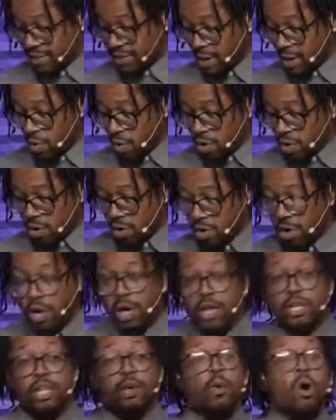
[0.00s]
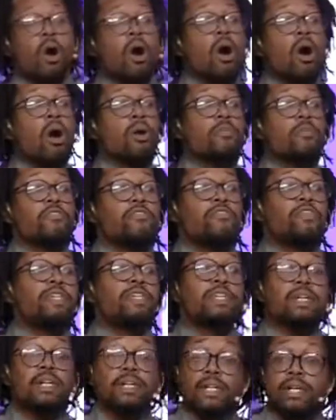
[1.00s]
They were, they were harmed
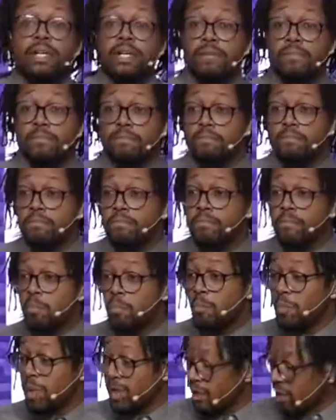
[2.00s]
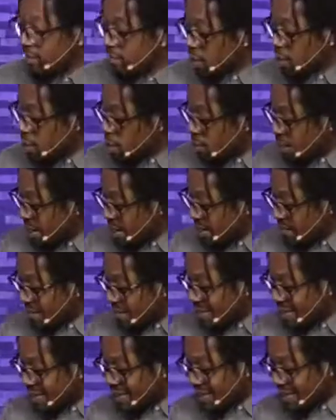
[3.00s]
physically, many of them were
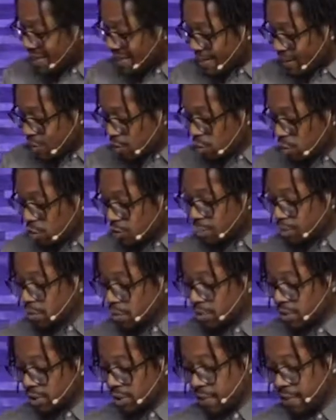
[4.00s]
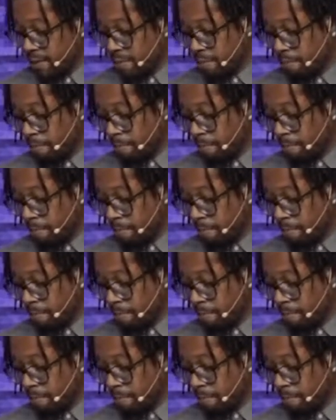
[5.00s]
even killed brutally,